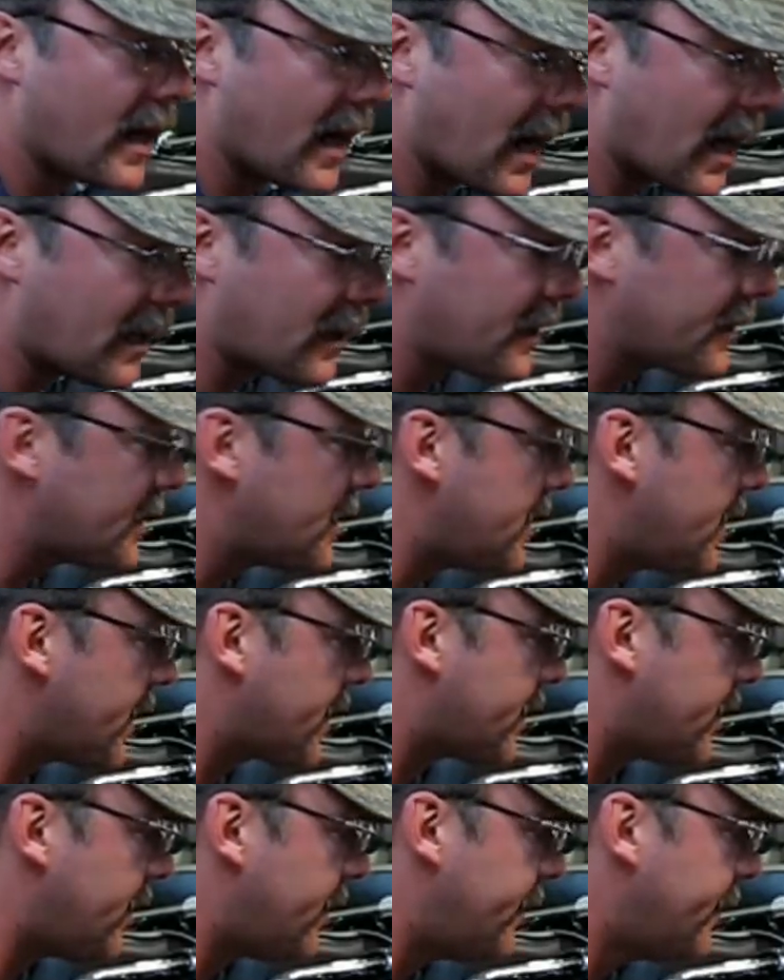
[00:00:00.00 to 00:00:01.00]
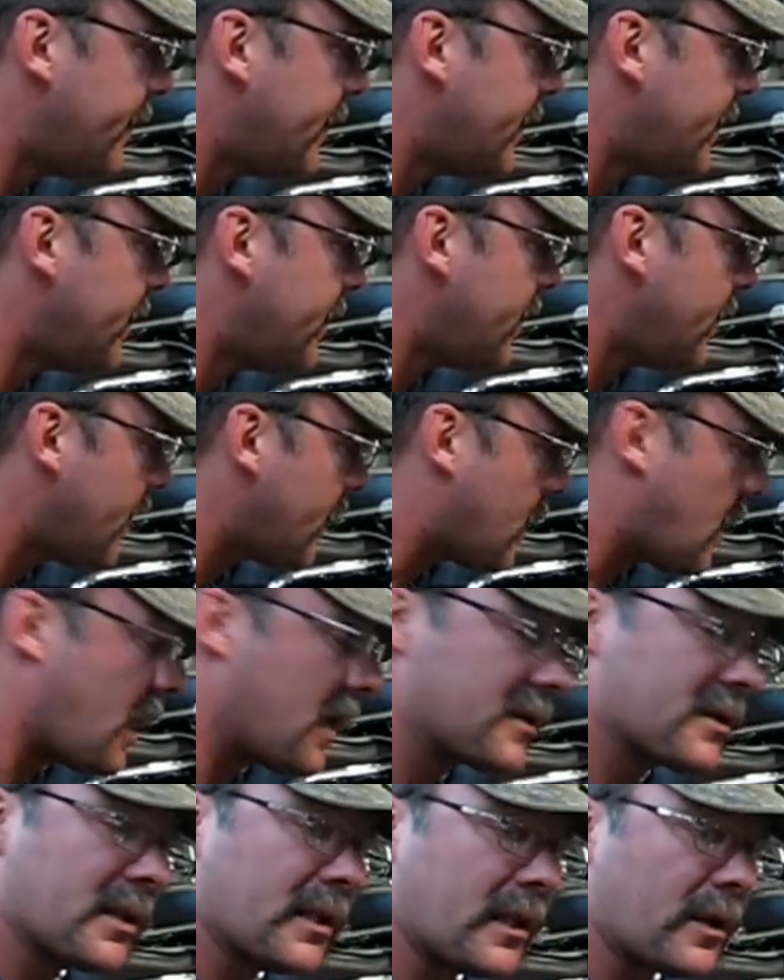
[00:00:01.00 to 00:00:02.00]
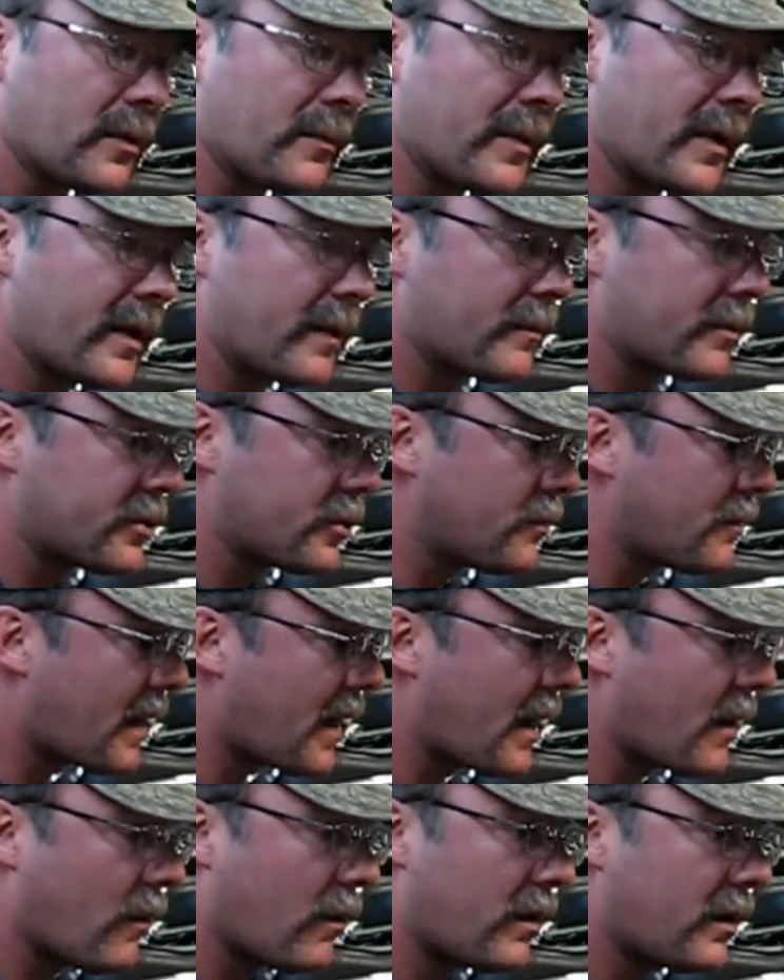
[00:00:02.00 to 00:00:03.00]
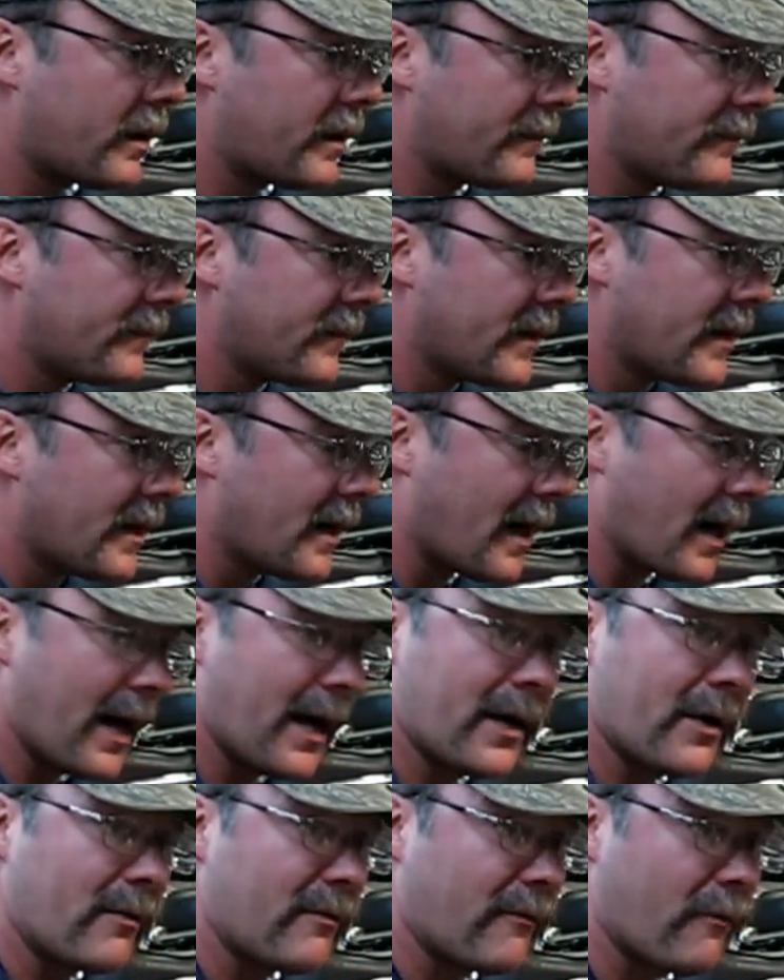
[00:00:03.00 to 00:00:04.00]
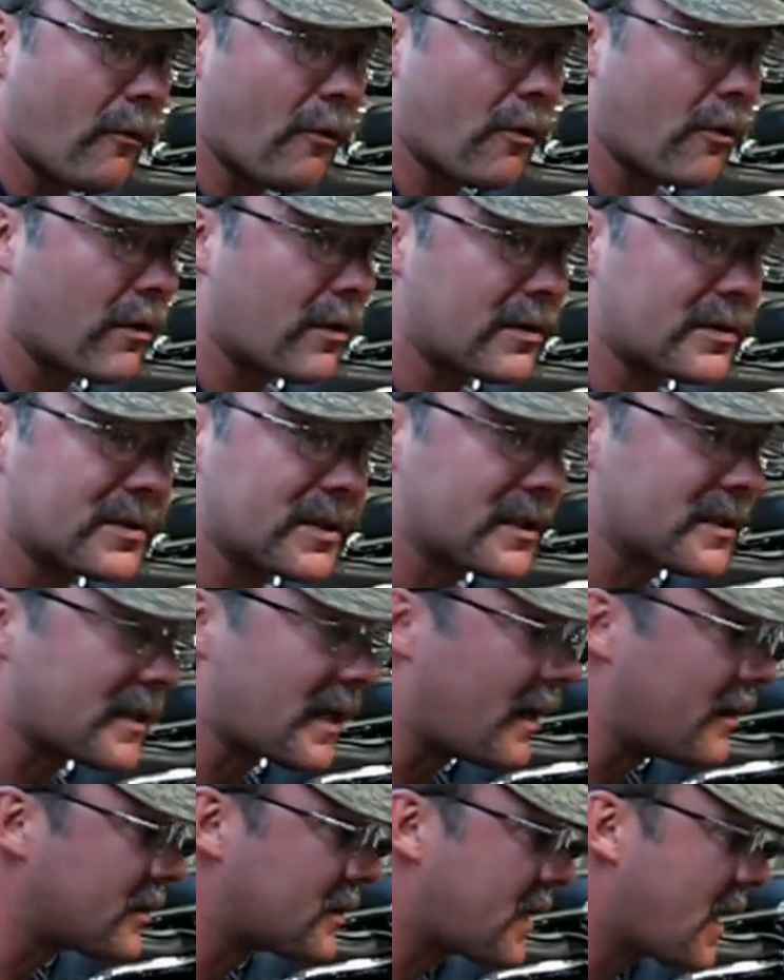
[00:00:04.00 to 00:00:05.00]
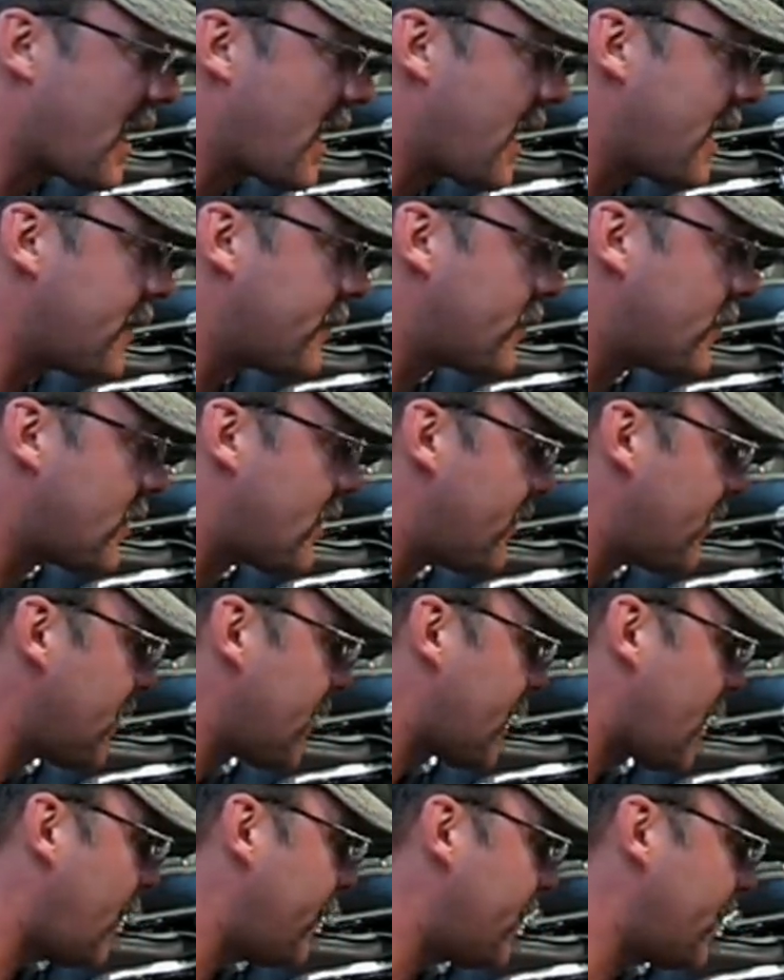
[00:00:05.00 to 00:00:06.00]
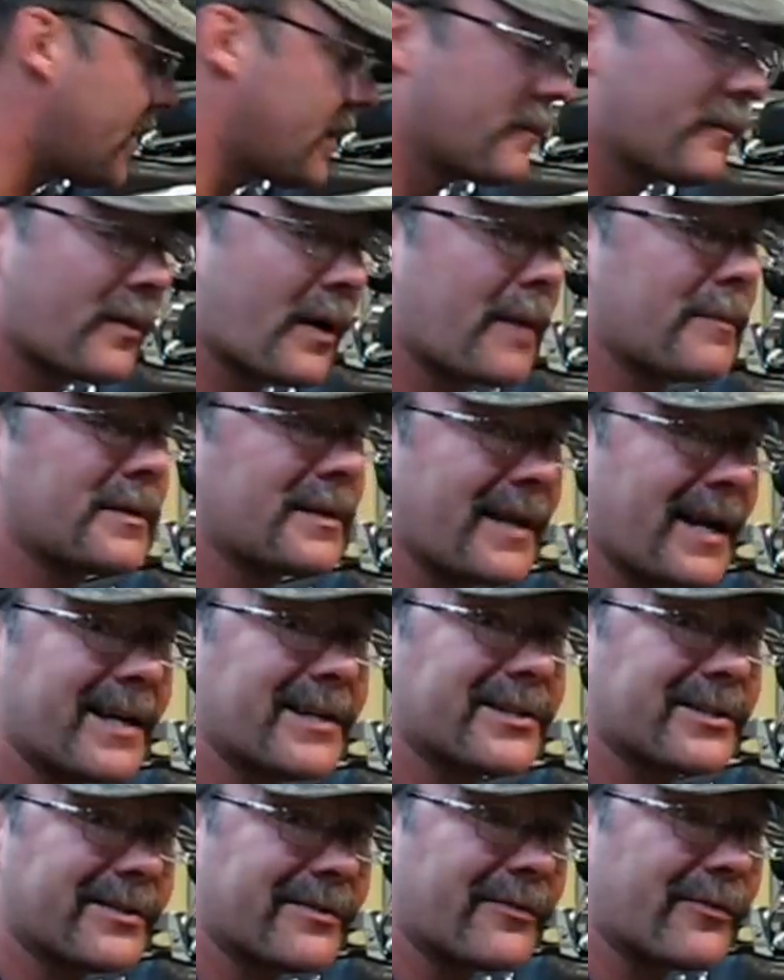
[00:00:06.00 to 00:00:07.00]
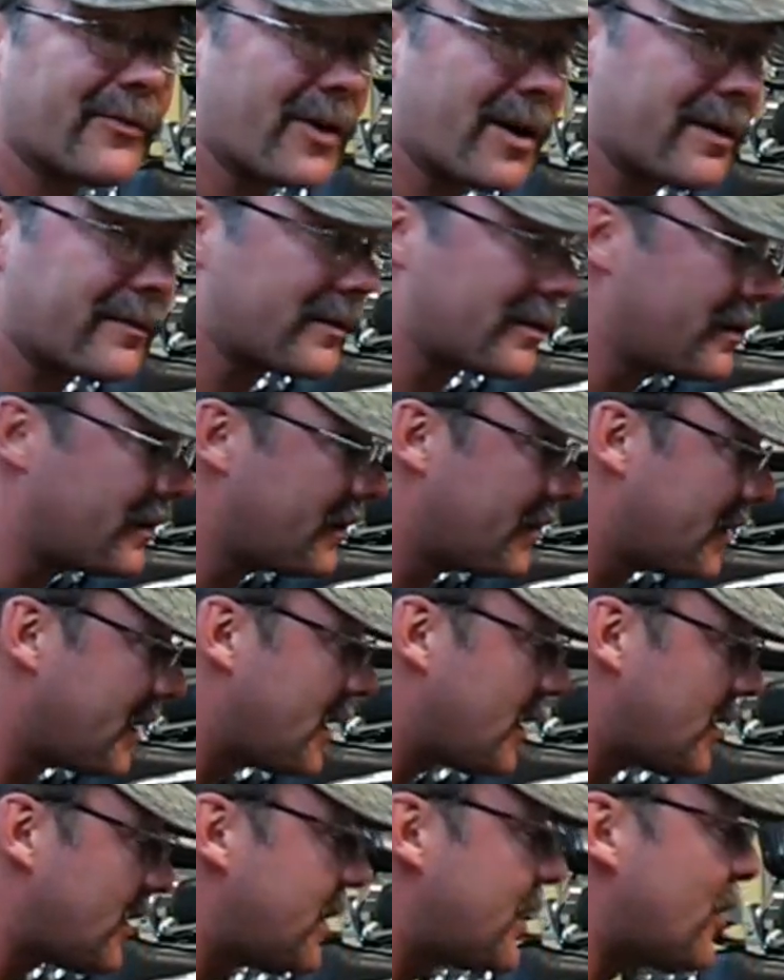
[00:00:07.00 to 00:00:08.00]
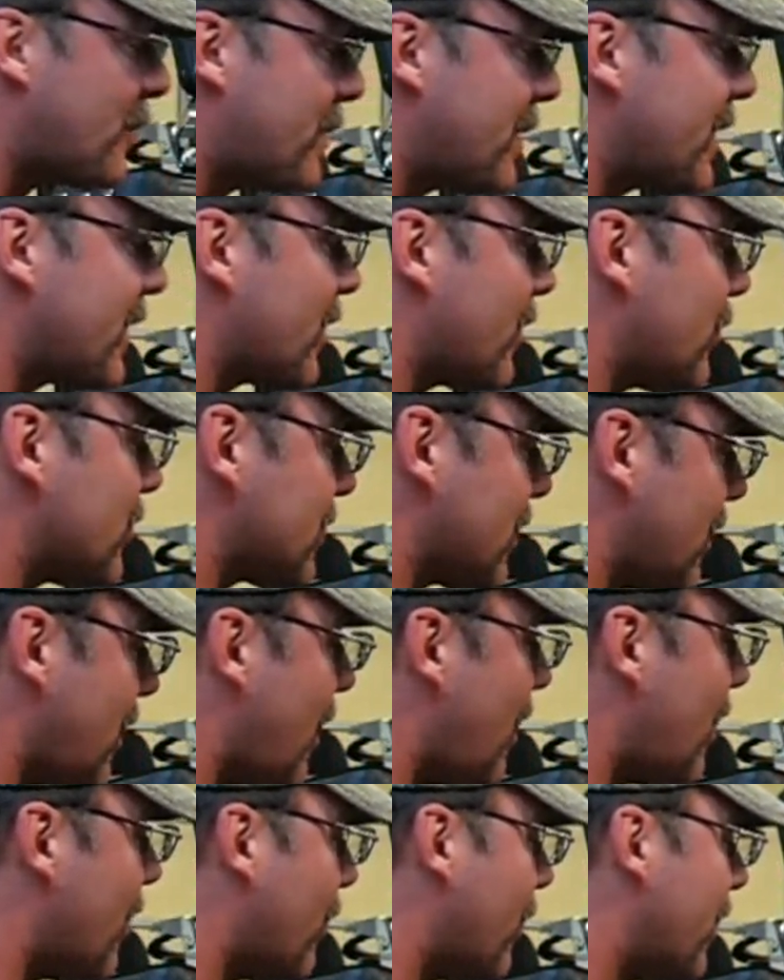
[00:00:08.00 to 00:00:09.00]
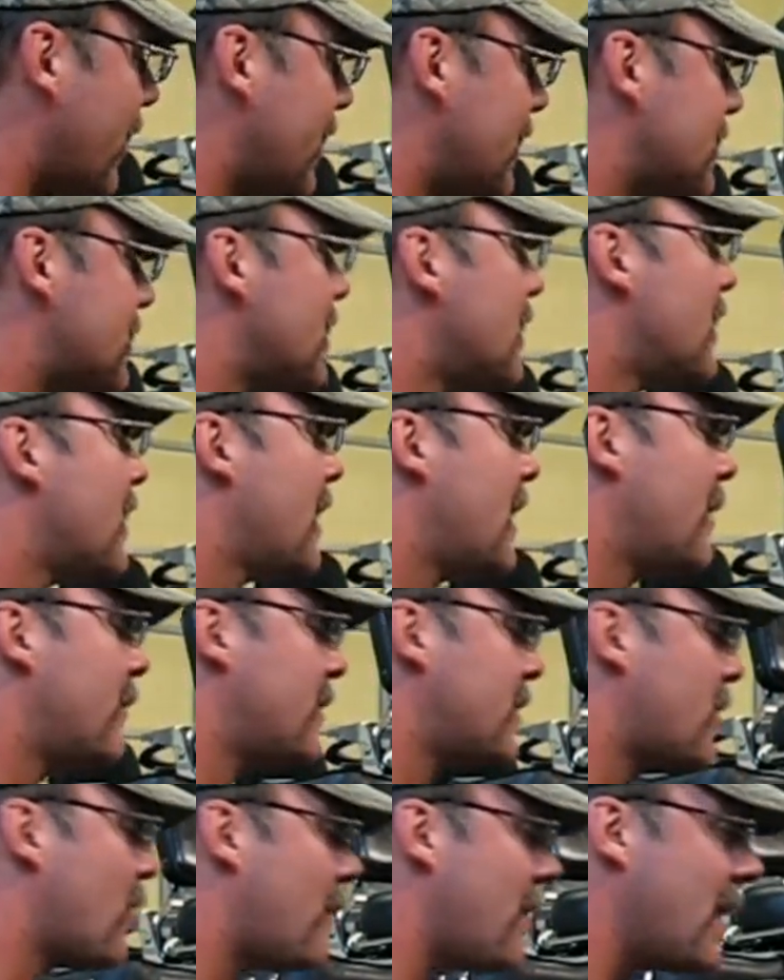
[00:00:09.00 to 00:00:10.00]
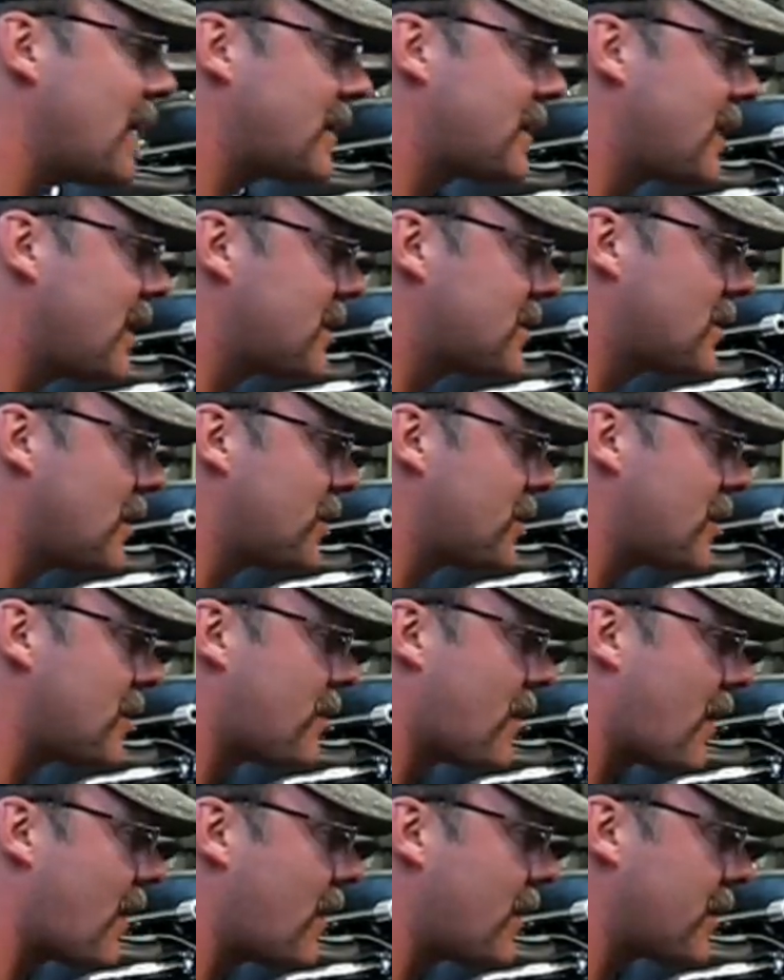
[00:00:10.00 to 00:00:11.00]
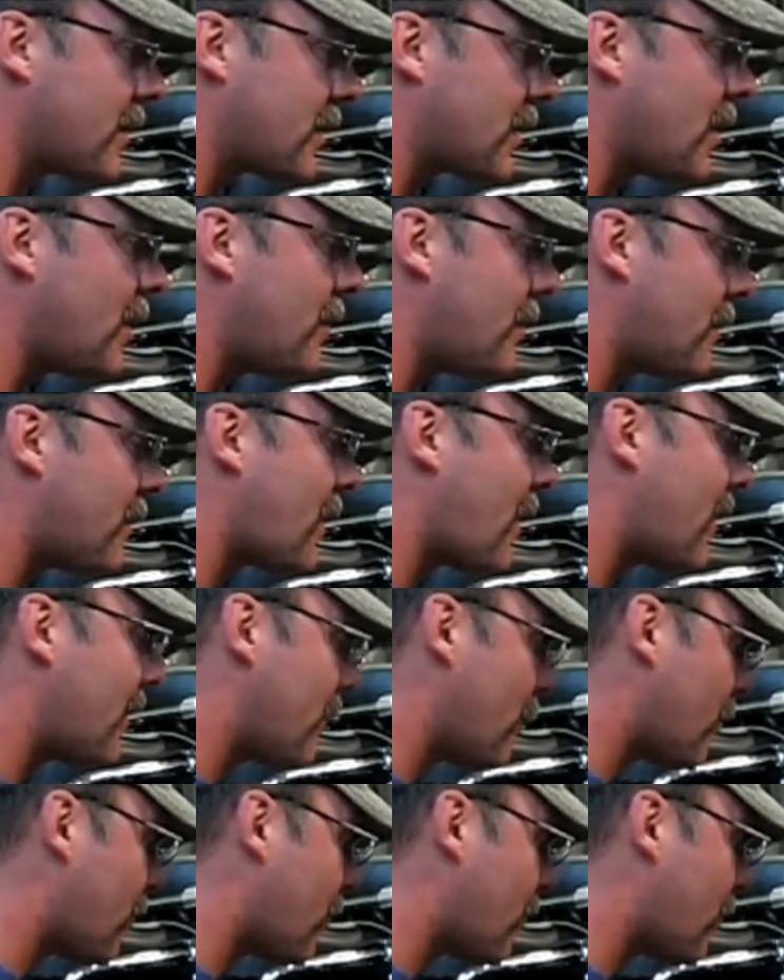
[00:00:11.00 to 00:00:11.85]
I like the nickel, cost a little bit, but you buy one, I don't know, 4 or 6 ounce can, whatever they come in, probably last you forever. A little bit goes a long ways, and when you go back to take something apart, it'll come apart no